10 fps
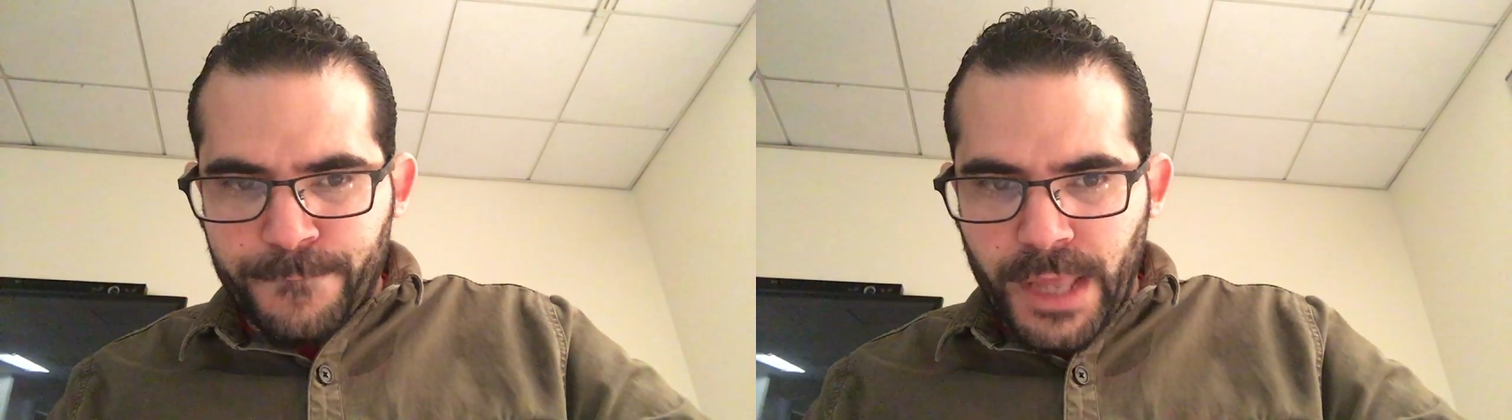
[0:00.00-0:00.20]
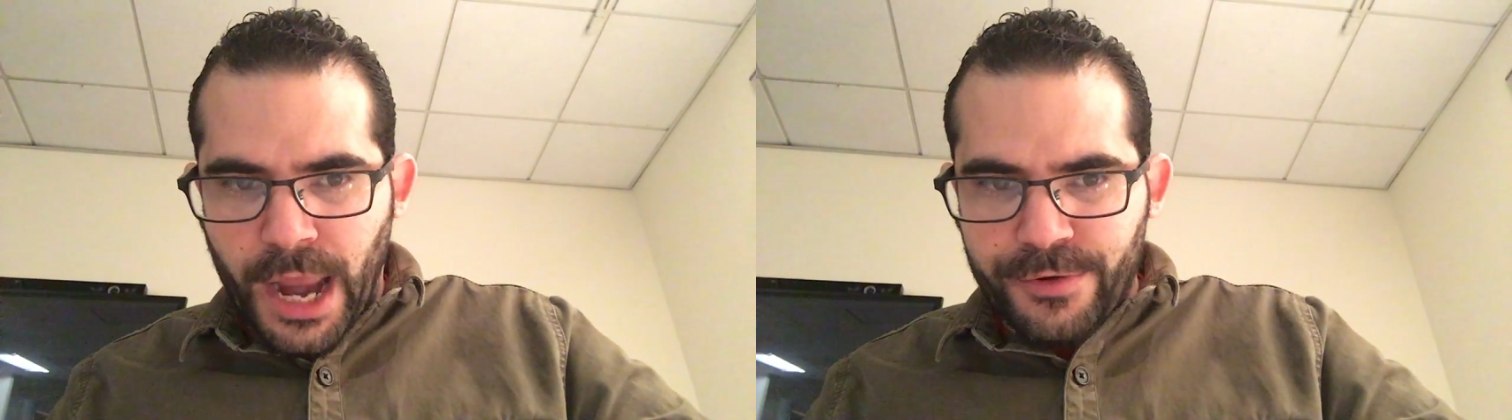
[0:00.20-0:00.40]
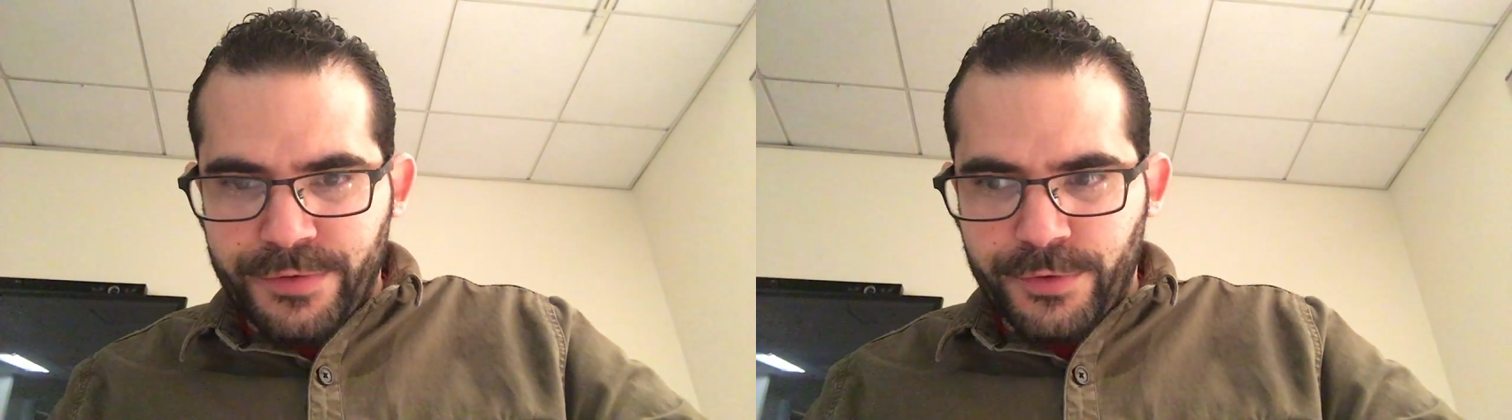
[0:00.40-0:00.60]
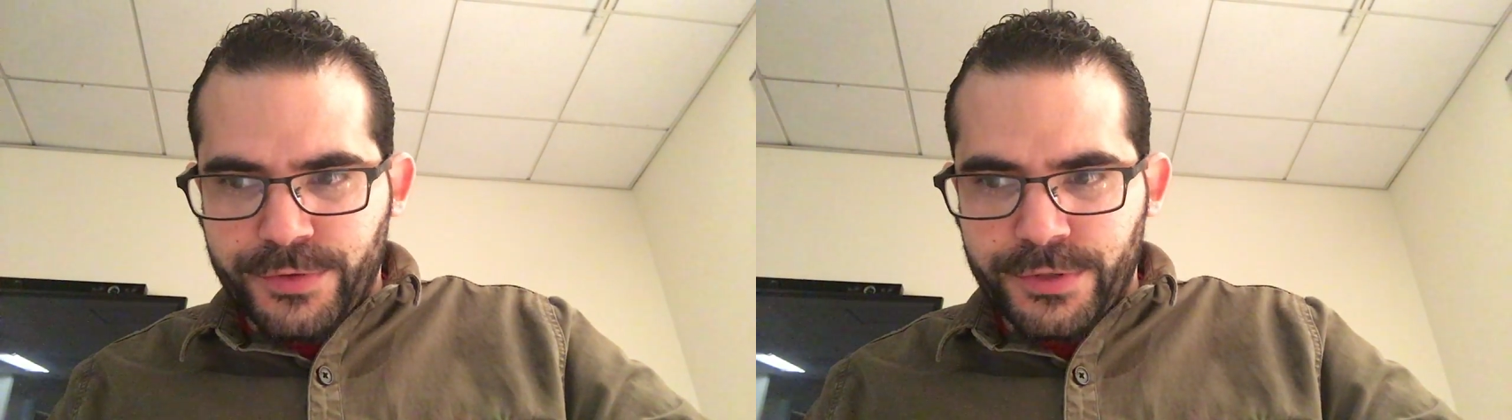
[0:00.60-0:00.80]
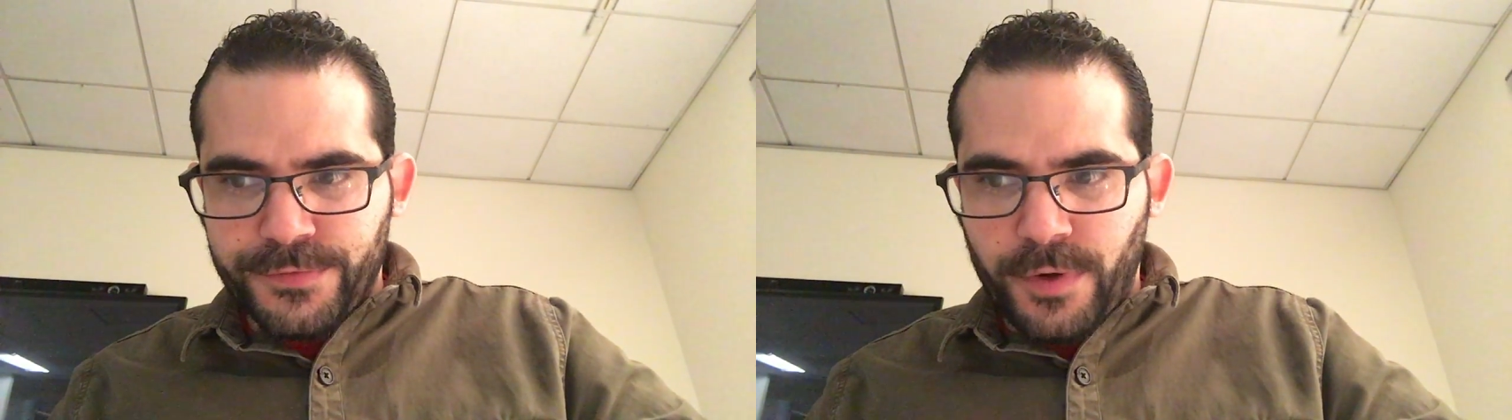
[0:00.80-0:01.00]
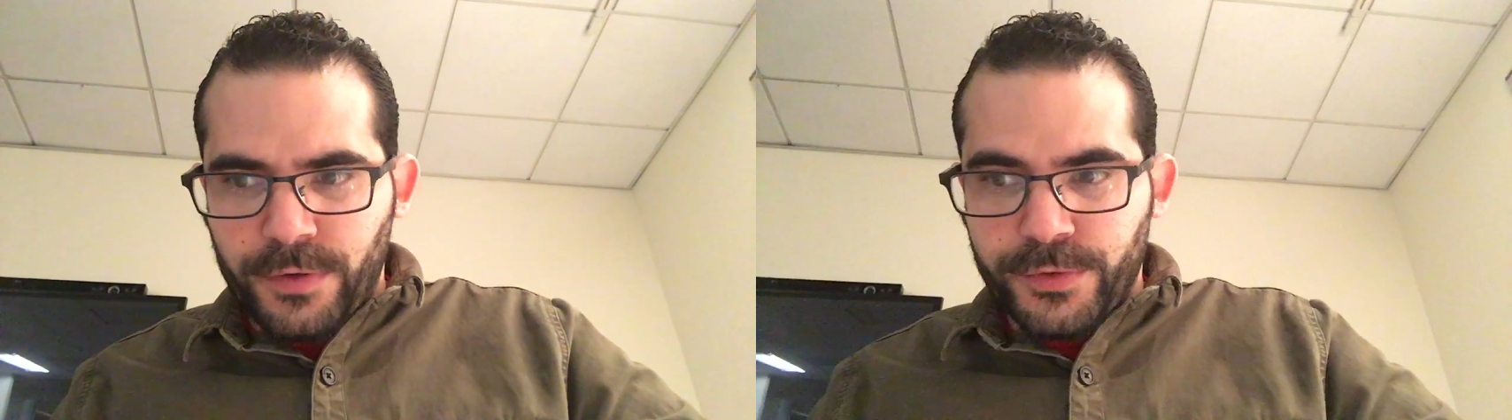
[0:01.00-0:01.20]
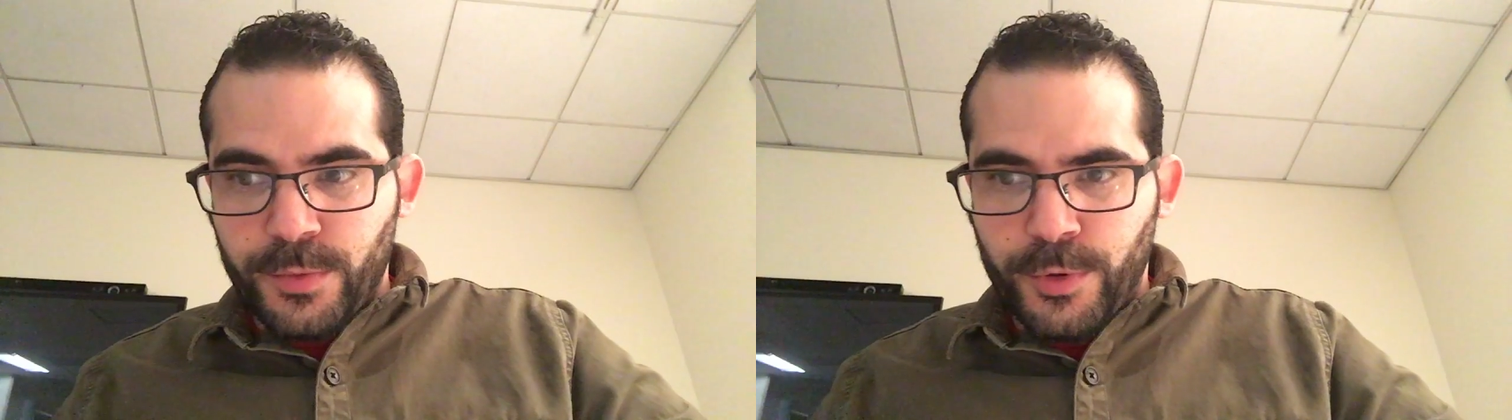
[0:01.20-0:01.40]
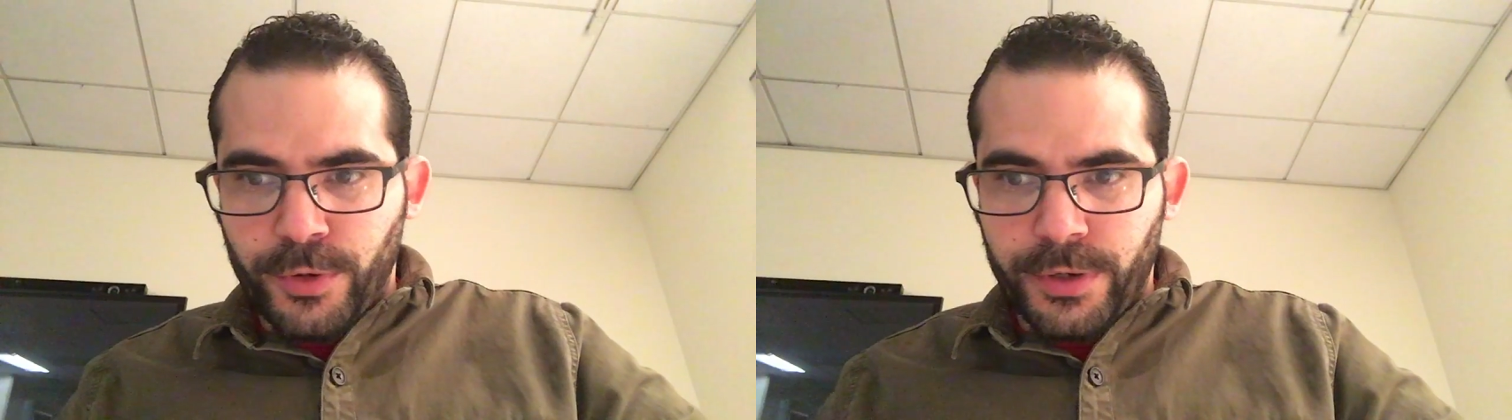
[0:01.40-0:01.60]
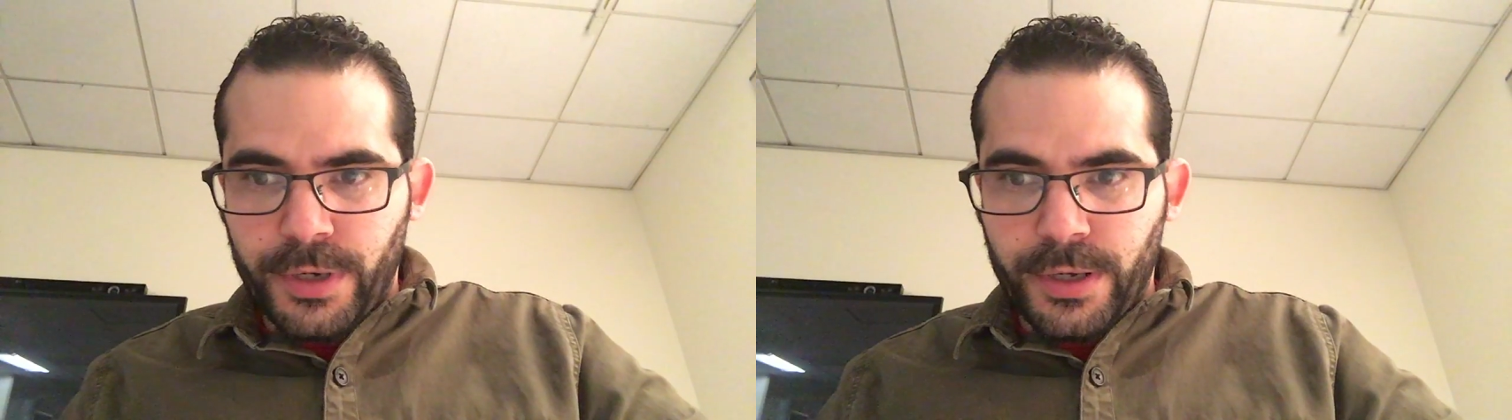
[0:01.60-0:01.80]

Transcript: Harry versus Voldemort.